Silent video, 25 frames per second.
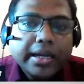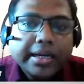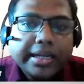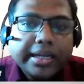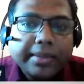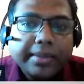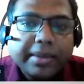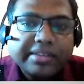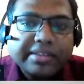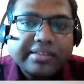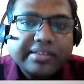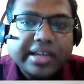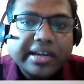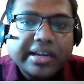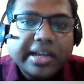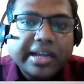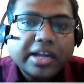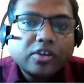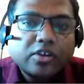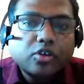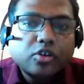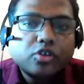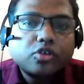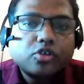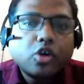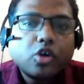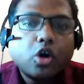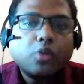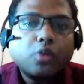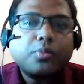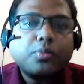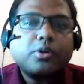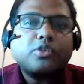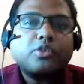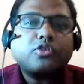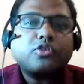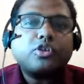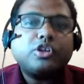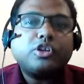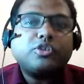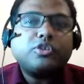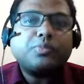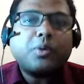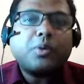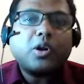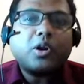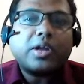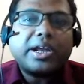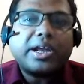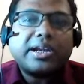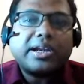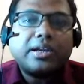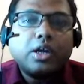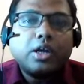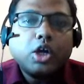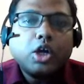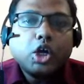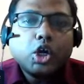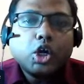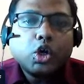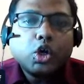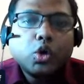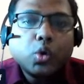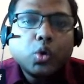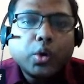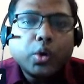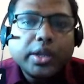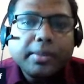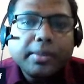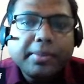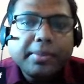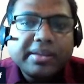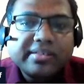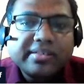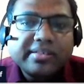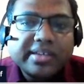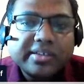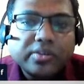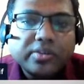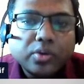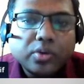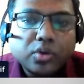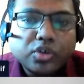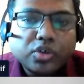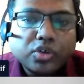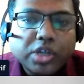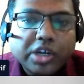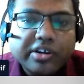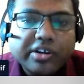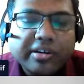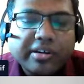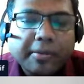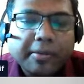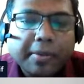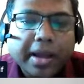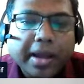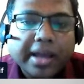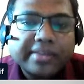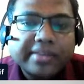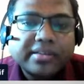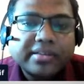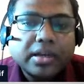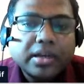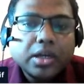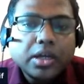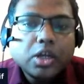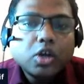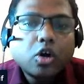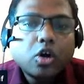demand side actors, corporation, small and growing business, social enterprise,